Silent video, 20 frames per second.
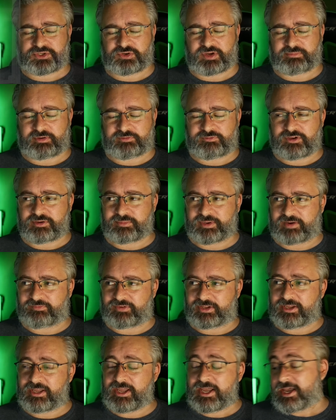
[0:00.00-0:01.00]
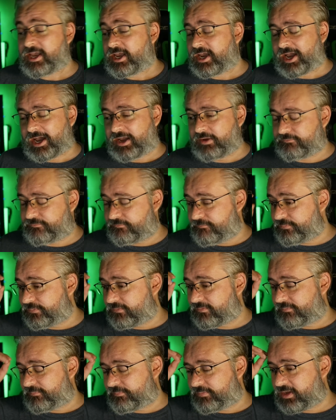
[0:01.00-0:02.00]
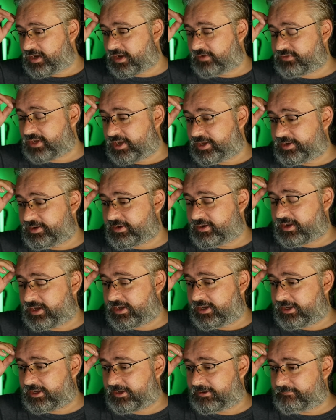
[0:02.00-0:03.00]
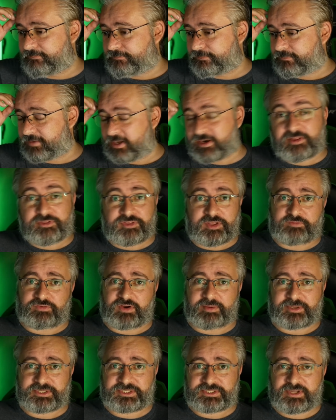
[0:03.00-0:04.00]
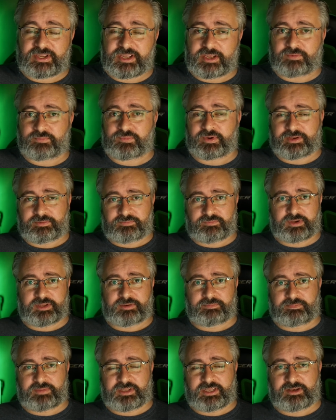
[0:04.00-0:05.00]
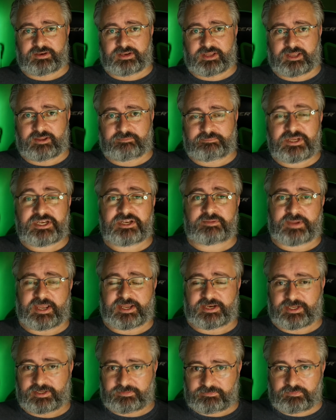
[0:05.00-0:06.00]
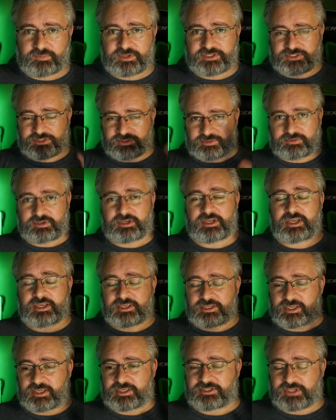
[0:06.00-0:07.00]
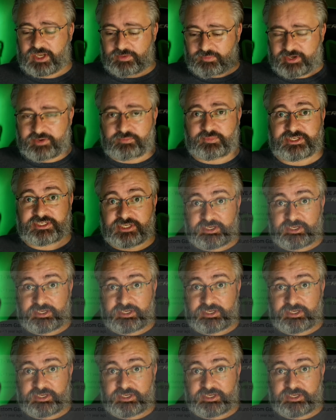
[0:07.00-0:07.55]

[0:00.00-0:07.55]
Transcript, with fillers: stream and film and everything. I've I've done uh, another thing for MSI when when me and uh, Panda went to uh, Taiwan and we